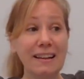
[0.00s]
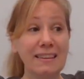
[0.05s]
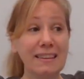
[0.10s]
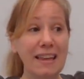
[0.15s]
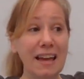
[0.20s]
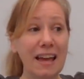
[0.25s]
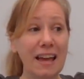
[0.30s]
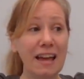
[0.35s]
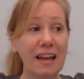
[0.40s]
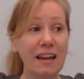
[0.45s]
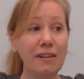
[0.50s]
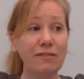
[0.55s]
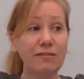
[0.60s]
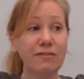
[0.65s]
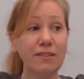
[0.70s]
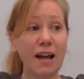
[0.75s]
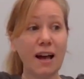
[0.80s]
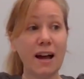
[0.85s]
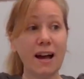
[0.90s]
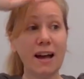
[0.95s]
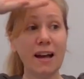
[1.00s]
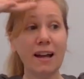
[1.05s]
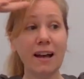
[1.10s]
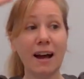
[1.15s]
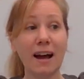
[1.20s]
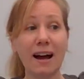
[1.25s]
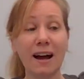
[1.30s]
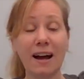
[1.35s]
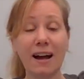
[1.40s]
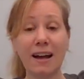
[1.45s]
They fly
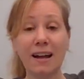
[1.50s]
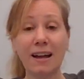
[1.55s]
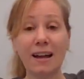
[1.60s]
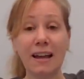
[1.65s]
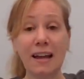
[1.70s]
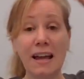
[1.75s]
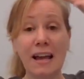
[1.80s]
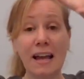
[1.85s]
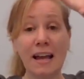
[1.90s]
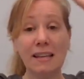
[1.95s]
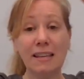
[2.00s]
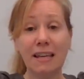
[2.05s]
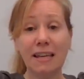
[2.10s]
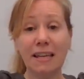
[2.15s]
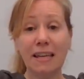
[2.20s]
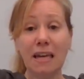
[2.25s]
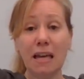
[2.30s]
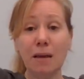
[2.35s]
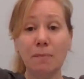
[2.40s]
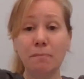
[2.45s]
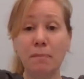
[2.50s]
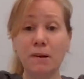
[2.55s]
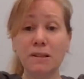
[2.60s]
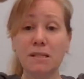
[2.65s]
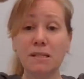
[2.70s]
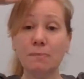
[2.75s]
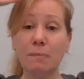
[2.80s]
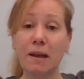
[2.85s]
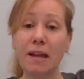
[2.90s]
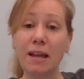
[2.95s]
high. They keep
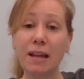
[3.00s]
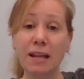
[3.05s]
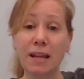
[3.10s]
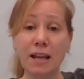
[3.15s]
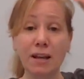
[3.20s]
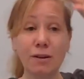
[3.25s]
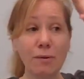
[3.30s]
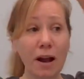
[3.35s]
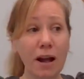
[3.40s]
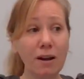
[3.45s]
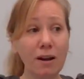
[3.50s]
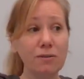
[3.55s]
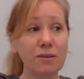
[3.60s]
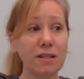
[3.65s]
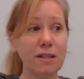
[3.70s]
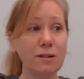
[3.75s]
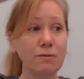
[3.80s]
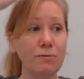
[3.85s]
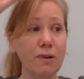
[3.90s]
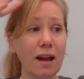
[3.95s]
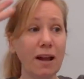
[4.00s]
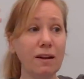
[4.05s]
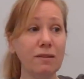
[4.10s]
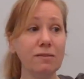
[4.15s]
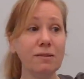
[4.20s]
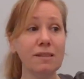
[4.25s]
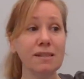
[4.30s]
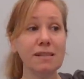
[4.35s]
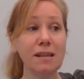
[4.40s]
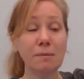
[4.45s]
on spinning round and
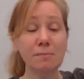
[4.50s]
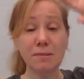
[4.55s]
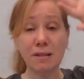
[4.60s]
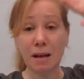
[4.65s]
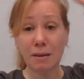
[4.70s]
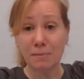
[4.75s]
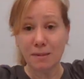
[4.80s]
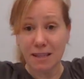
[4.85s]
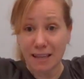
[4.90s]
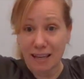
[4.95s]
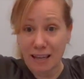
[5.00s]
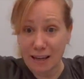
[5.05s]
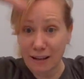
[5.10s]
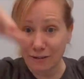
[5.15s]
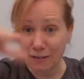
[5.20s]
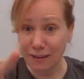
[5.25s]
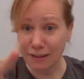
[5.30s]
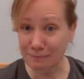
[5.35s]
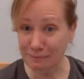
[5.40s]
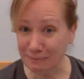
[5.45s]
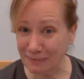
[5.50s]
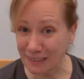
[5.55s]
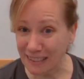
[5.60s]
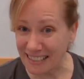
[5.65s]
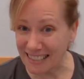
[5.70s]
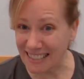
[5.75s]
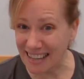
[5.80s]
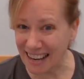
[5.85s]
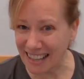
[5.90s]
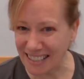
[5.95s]
round. Sometimes they even
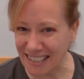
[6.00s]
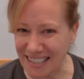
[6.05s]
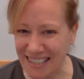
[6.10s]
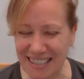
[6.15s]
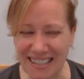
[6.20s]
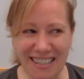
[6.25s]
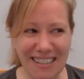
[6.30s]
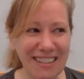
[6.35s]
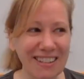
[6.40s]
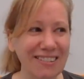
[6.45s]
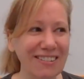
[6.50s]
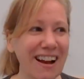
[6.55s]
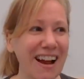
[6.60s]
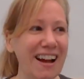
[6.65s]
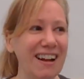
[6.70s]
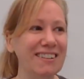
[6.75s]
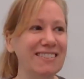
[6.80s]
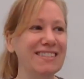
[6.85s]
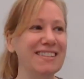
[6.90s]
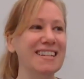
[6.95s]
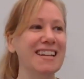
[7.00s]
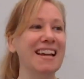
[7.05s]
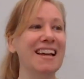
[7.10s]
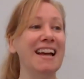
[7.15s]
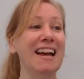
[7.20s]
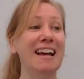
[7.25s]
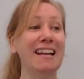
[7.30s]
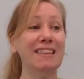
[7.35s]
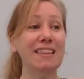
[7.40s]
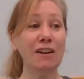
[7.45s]
touch the ground.
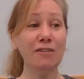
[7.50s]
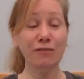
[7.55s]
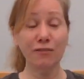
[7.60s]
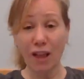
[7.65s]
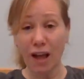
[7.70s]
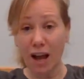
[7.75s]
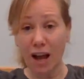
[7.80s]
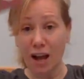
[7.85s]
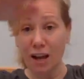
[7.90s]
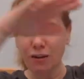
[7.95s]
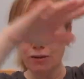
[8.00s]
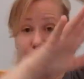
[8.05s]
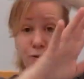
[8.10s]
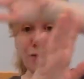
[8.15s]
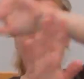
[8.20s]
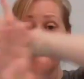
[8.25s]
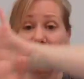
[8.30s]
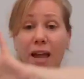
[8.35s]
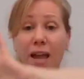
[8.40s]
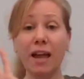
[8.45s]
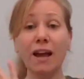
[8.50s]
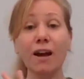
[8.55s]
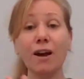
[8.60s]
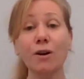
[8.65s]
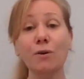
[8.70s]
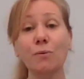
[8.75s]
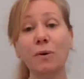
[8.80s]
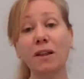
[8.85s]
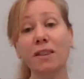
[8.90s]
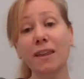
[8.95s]
They fly through the
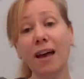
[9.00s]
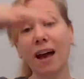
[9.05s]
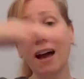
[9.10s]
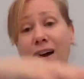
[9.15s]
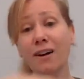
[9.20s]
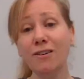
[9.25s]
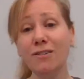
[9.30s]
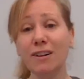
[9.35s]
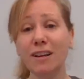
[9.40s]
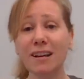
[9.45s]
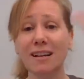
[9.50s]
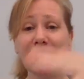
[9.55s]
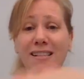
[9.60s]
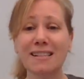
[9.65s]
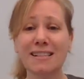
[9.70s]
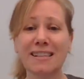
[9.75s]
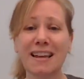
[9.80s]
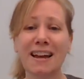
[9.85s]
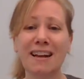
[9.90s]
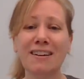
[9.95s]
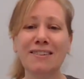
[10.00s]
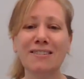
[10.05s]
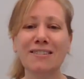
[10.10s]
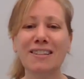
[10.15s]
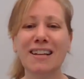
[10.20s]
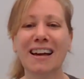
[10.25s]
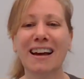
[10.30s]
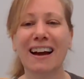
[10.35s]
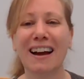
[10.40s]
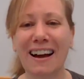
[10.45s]
air without a
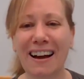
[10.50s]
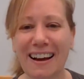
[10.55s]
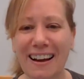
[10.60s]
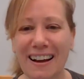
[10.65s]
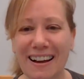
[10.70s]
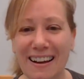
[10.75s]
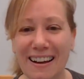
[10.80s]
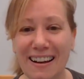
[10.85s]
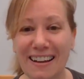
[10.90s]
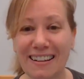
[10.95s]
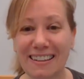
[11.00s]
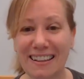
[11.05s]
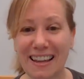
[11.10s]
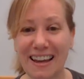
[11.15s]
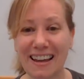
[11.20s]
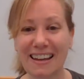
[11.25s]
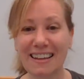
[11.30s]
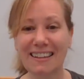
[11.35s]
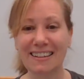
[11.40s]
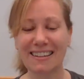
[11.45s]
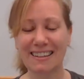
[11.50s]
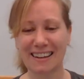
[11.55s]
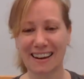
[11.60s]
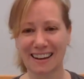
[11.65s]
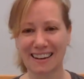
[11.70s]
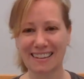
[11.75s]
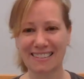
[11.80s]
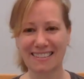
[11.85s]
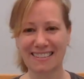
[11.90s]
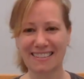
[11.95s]
sound. I like
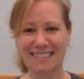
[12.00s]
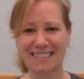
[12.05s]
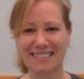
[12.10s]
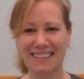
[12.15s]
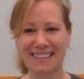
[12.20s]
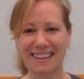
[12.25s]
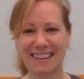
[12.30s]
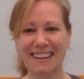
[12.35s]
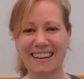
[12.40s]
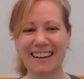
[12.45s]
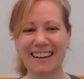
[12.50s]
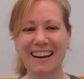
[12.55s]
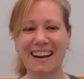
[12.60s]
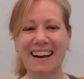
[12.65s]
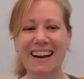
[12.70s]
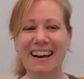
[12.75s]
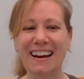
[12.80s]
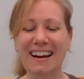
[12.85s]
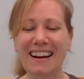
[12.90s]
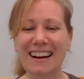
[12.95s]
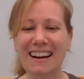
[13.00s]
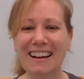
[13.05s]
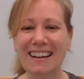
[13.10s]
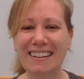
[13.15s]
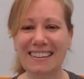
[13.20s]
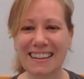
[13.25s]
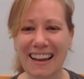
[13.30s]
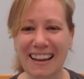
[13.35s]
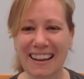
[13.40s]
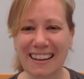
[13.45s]
kites. I
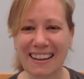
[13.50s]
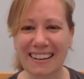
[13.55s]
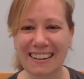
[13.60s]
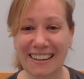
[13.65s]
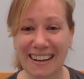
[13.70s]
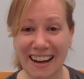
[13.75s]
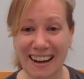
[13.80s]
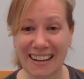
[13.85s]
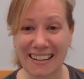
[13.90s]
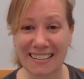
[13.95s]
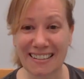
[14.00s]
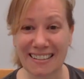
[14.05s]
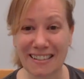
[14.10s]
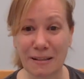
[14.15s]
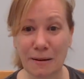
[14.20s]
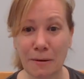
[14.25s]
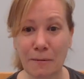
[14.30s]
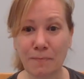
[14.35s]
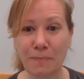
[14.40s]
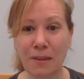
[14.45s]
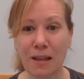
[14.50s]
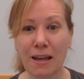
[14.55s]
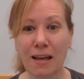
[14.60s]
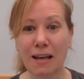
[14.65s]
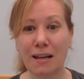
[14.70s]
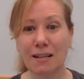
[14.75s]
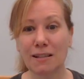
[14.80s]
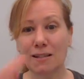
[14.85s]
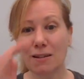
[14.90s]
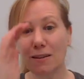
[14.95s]
like kites.
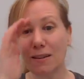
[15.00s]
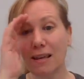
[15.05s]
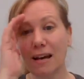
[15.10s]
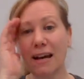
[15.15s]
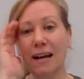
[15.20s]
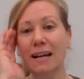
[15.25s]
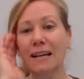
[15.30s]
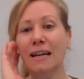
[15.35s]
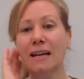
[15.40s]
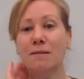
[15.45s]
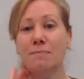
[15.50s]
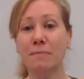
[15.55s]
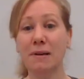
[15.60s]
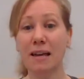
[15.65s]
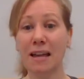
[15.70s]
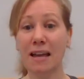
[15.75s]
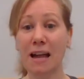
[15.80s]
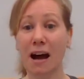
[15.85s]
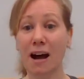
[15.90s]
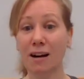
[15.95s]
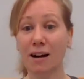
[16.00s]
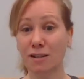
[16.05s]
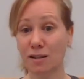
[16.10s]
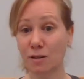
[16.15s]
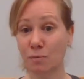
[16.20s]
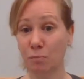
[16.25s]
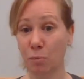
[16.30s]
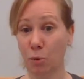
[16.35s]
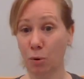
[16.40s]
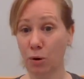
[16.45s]
So that can be a
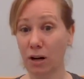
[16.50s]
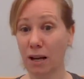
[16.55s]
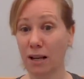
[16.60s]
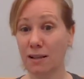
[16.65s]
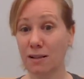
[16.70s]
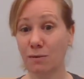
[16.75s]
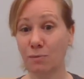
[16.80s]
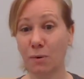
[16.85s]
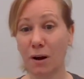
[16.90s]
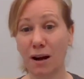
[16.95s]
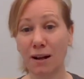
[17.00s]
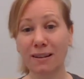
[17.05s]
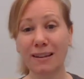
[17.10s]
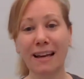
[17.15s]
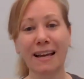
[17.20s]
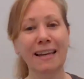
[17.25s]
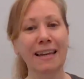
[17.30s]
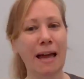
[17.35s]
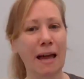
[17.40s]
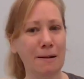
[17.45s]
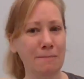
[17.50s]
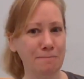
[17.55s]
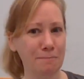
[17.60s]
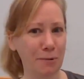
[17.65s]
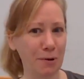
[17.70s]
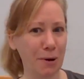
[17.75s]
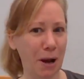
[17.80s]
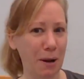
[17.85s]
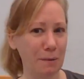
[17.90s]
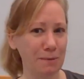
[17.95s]
sport as well. Again,
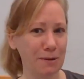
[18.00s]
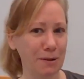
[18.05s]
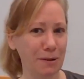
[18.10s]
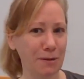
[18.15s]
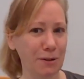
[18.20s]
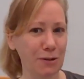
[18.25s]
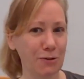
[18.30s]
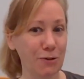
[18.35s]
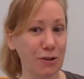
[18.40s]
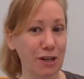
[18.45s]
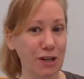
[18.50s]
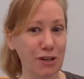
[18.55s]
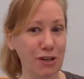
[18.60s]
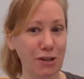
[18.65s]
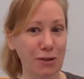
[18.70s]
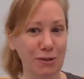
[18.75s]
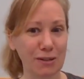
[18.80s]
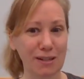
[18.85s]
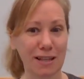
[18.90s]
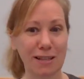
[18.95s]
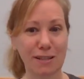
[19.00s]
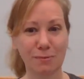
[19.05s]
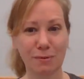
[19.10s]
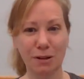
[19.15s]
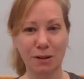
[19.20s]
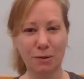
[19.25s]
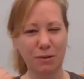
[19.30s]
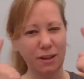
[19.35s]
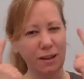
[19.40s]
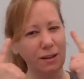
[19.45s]
perhaps not the traditional sense
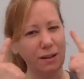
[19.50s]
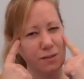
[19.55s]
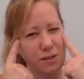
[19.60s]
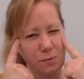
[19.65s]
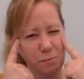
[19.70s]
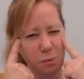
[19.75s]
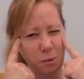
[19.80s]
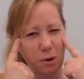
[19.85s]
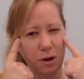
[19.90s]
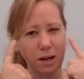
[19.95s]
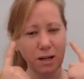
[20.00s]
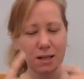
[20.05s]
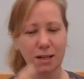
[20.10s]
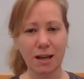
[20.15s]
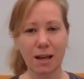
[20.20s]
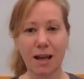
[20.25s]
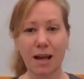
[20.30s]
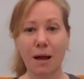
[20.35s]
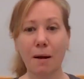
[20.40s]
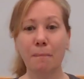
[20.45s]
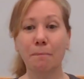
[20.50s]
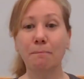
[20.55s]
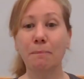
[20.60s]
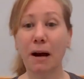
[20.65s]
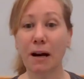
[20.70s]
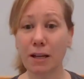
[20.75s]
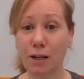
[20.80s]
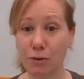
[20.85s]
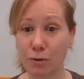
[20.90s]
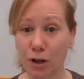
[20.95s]
when you think of sport,
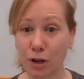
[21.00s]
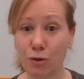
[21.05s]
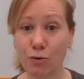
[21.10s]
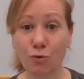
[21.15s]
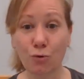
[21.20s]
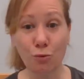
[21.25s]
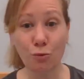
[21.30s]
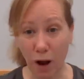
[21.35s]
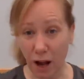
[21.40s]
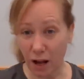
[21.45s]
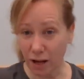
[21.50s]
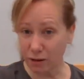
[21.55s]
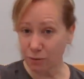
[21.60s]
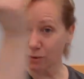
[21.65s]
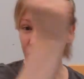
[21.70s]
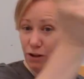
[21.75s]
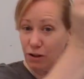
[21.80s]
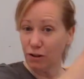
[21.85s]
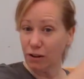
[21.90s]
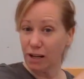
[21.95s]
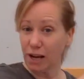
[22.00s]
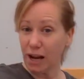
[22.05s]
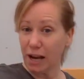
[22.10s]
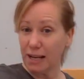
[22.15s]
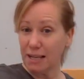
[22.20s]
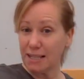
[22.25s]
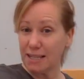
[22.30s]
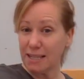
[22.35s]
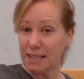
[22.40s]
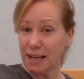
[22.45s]
but you can run with your
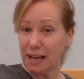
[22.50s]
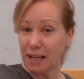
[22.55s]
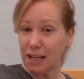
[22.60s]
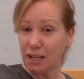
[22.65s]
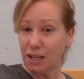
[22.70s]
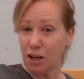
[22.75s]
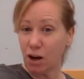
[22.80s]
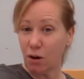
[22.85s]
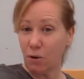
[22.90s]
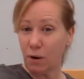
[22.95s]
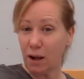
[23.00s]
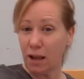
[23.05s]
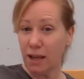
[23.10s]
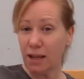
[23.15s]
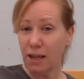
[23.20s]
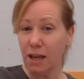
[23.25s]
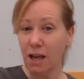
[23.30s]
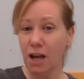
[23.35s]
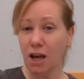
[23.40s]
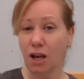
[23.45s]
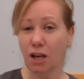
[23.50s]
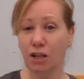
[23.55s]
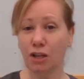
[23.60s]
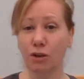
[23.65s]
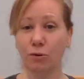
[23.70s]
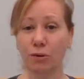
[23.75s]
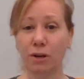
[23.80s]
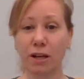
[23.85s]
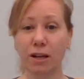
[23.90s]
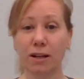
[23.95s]
kite to get it going.
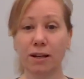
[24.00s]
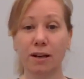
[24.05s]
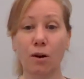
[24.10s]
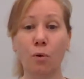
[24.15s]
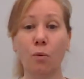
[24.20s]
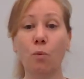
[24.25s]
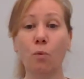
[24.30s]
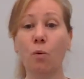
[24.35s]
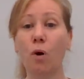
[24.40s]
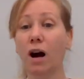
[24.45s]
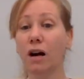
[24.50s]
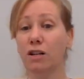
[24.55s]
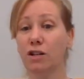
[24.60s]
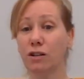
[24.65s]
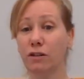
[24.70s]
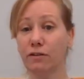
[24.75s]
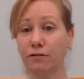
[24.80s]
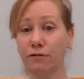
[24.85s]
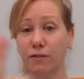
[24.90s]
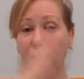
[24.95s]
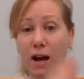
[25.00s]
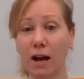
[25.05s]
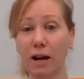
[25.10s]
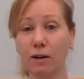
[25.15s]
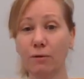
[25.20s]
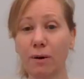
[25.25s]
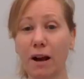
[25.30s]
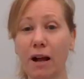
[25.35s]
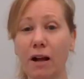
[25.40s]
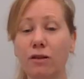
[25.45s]
You can watch it fly
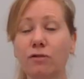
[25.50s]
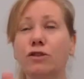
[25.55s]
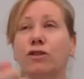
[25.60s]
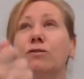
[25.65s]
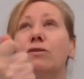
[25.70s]
around.